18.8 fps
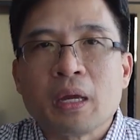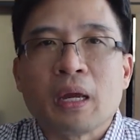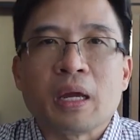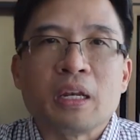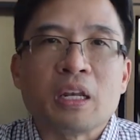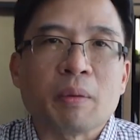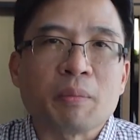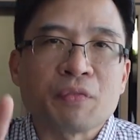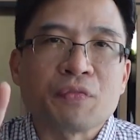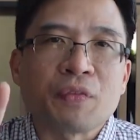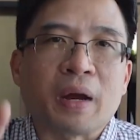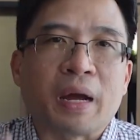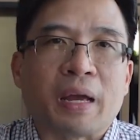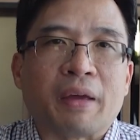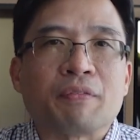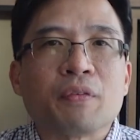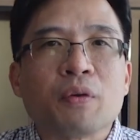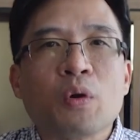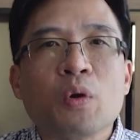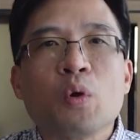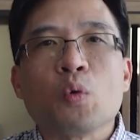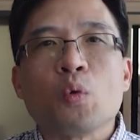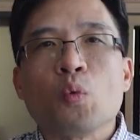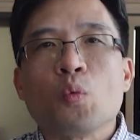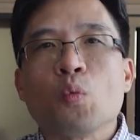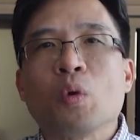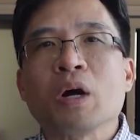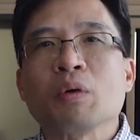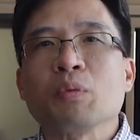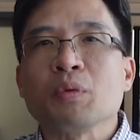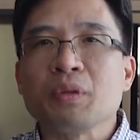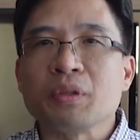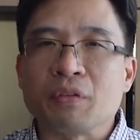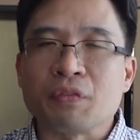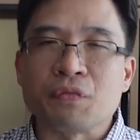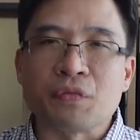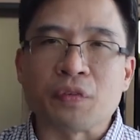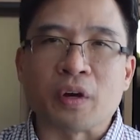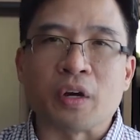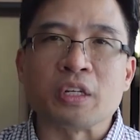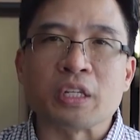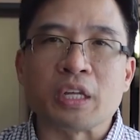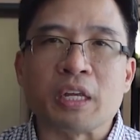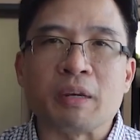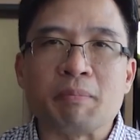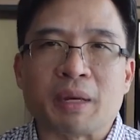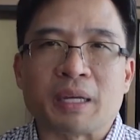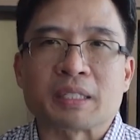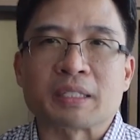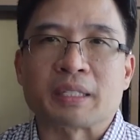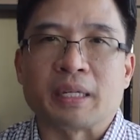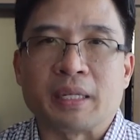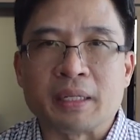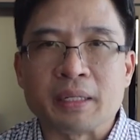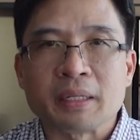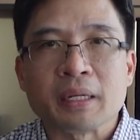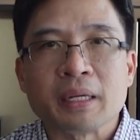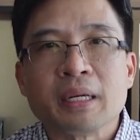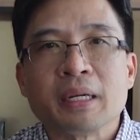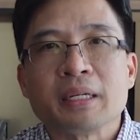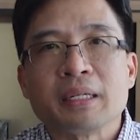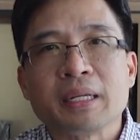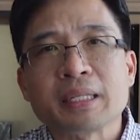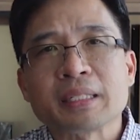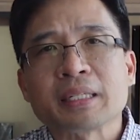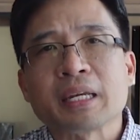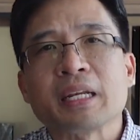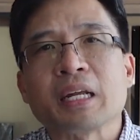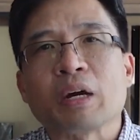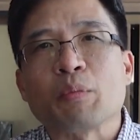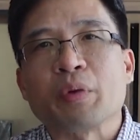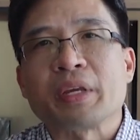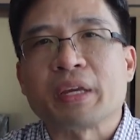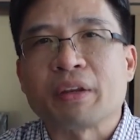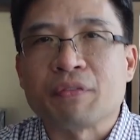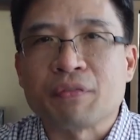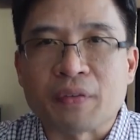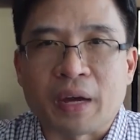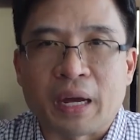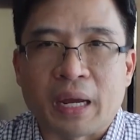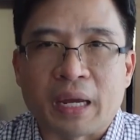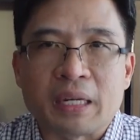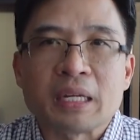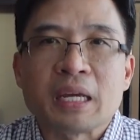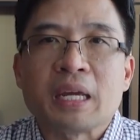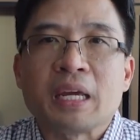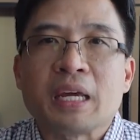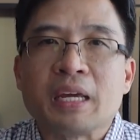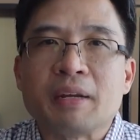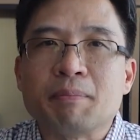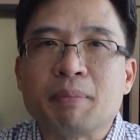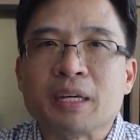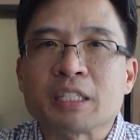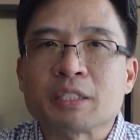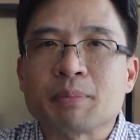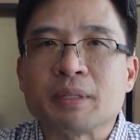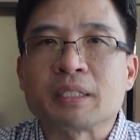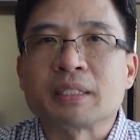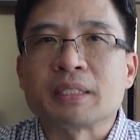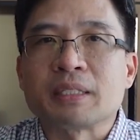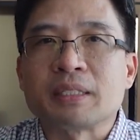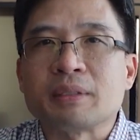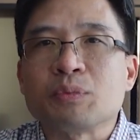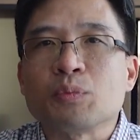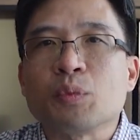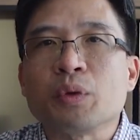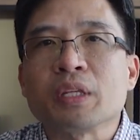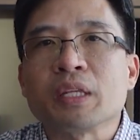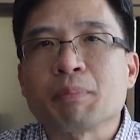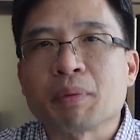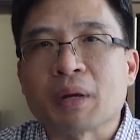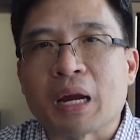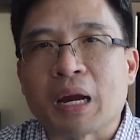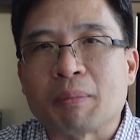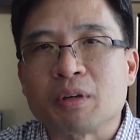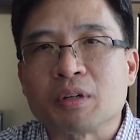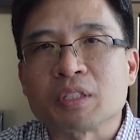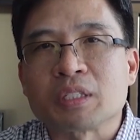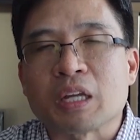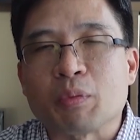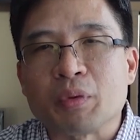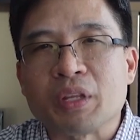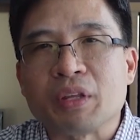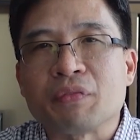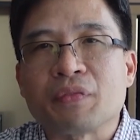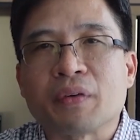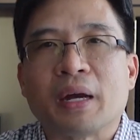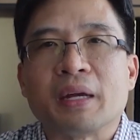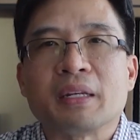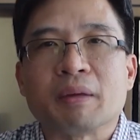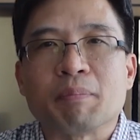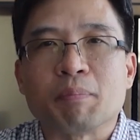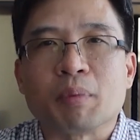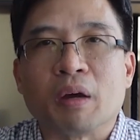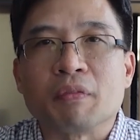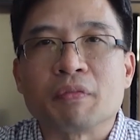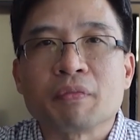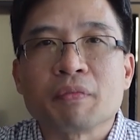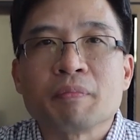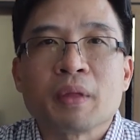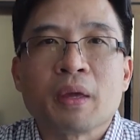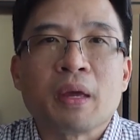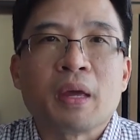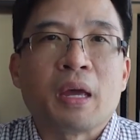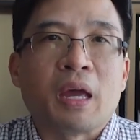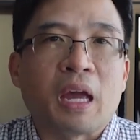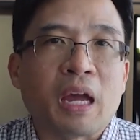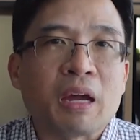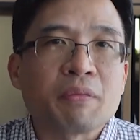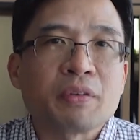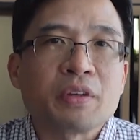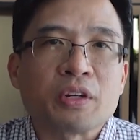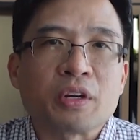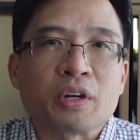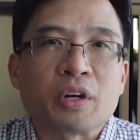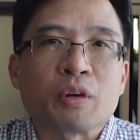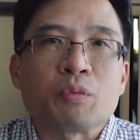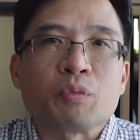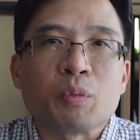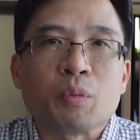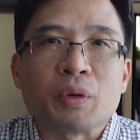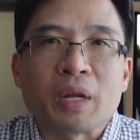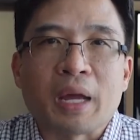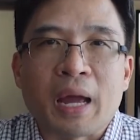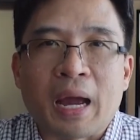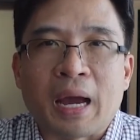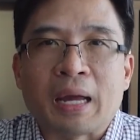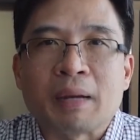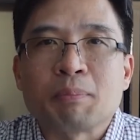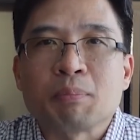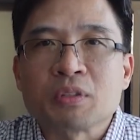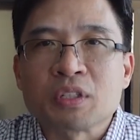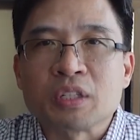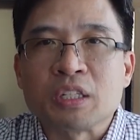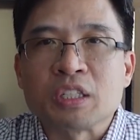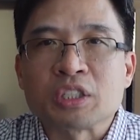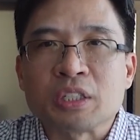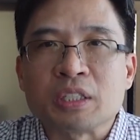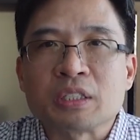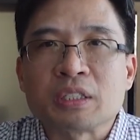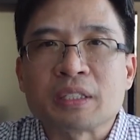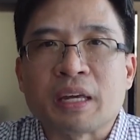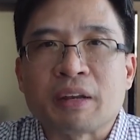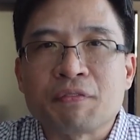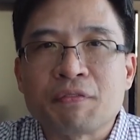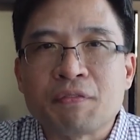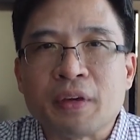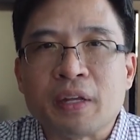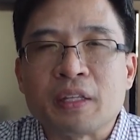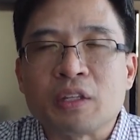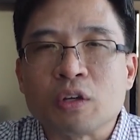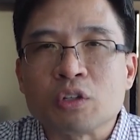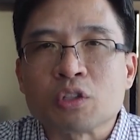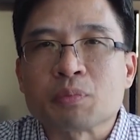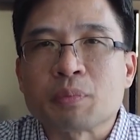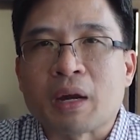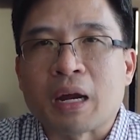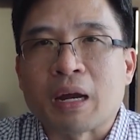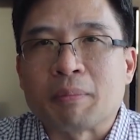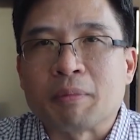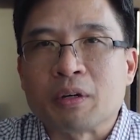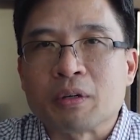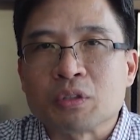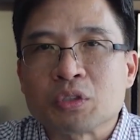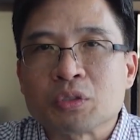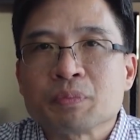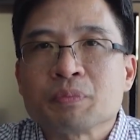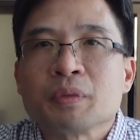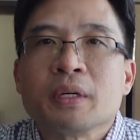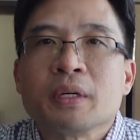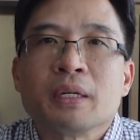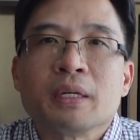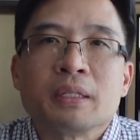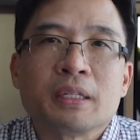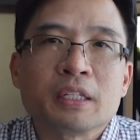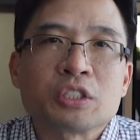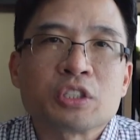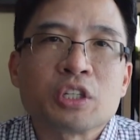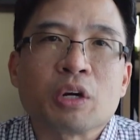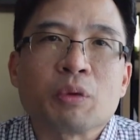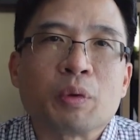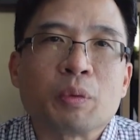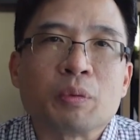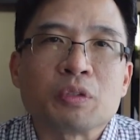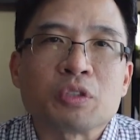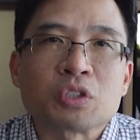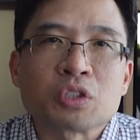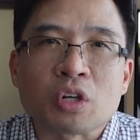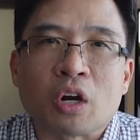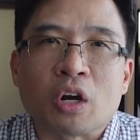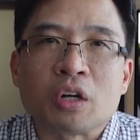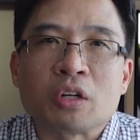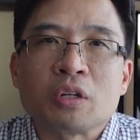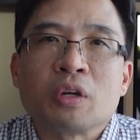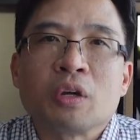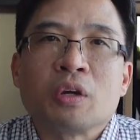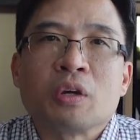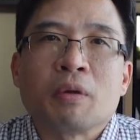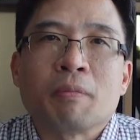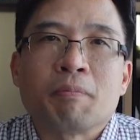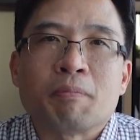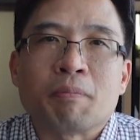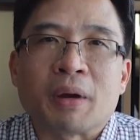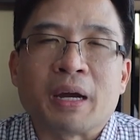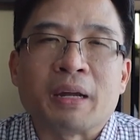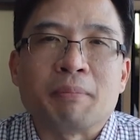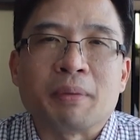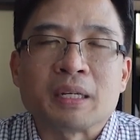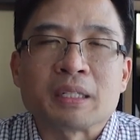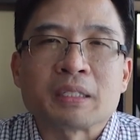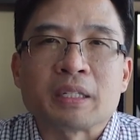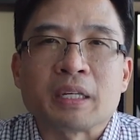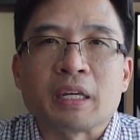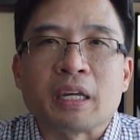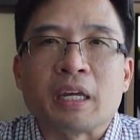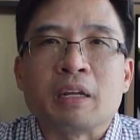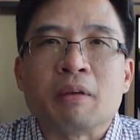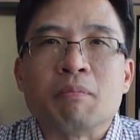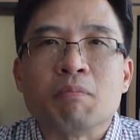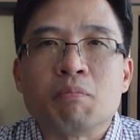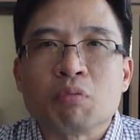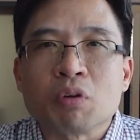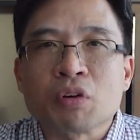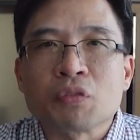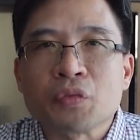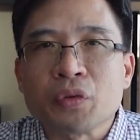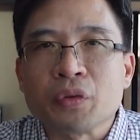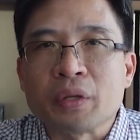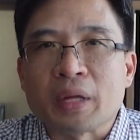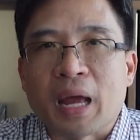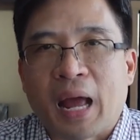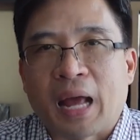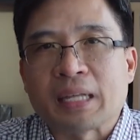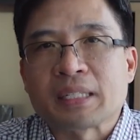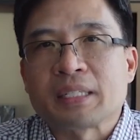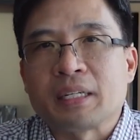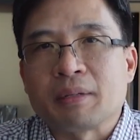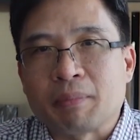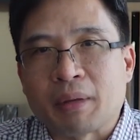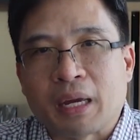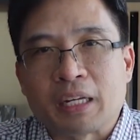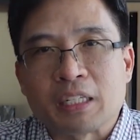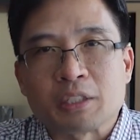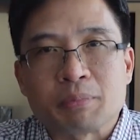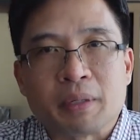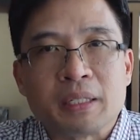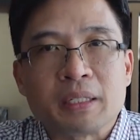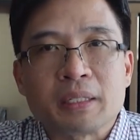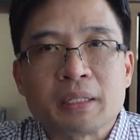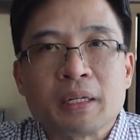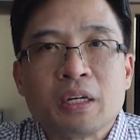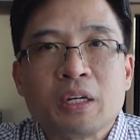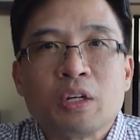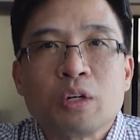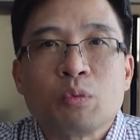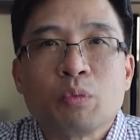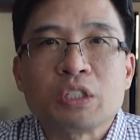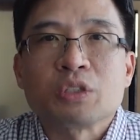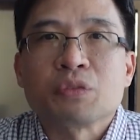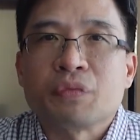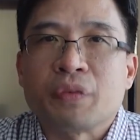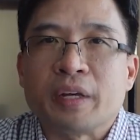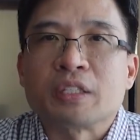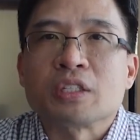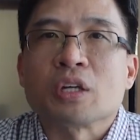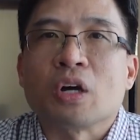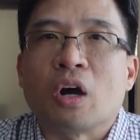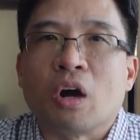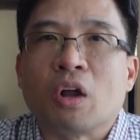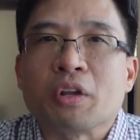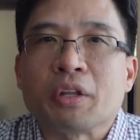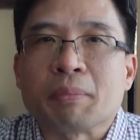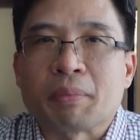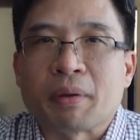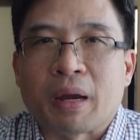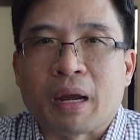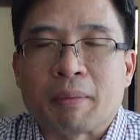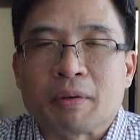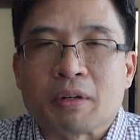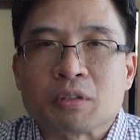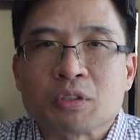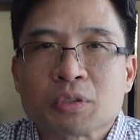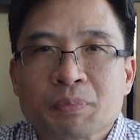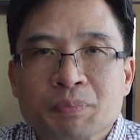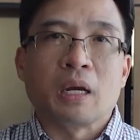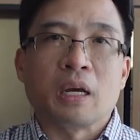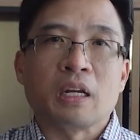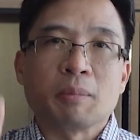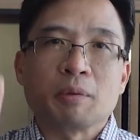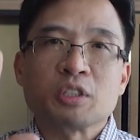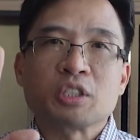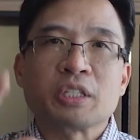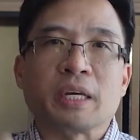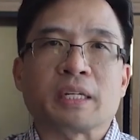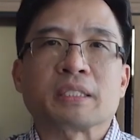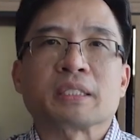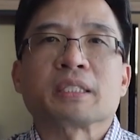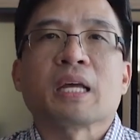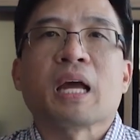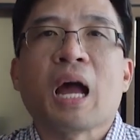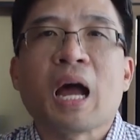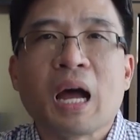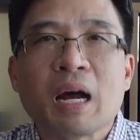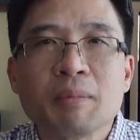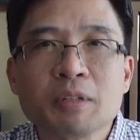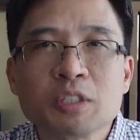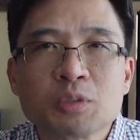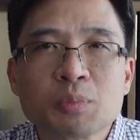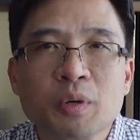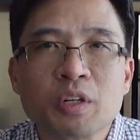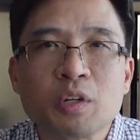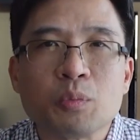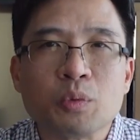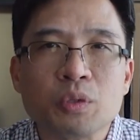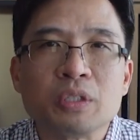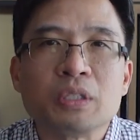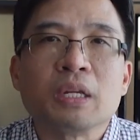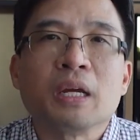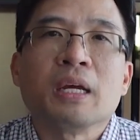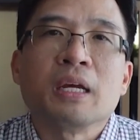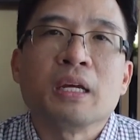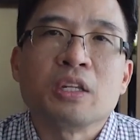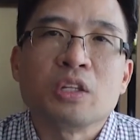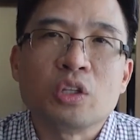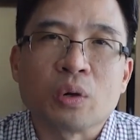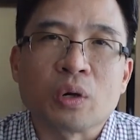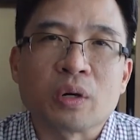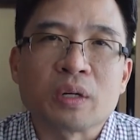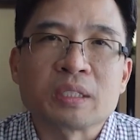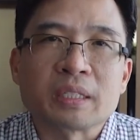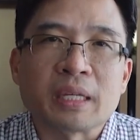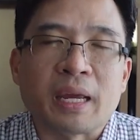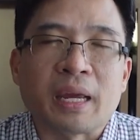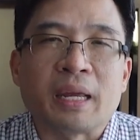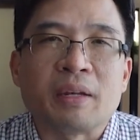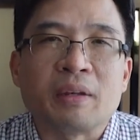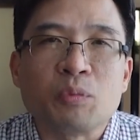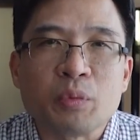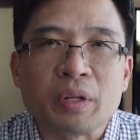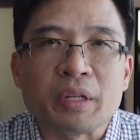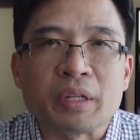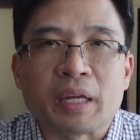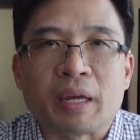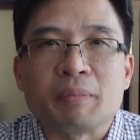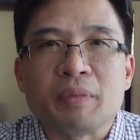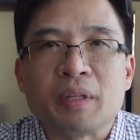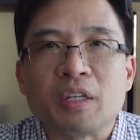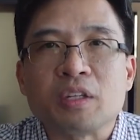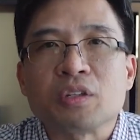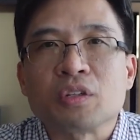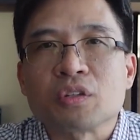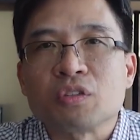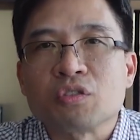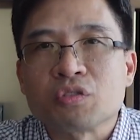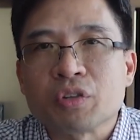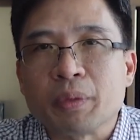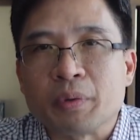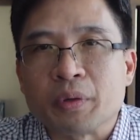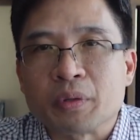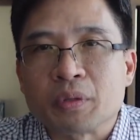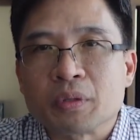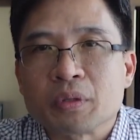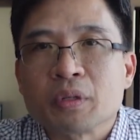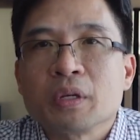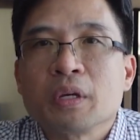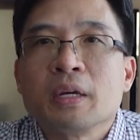Number 5, what will the fund invest in? Let's say that we can find investments with the parameters that we defined above. Every year, we would add positions that fit those parameters. This year, we will start by investing in Brookfield Asset Management, which fits all the parameters. And number 6, how much money would Doris and William need to contribute?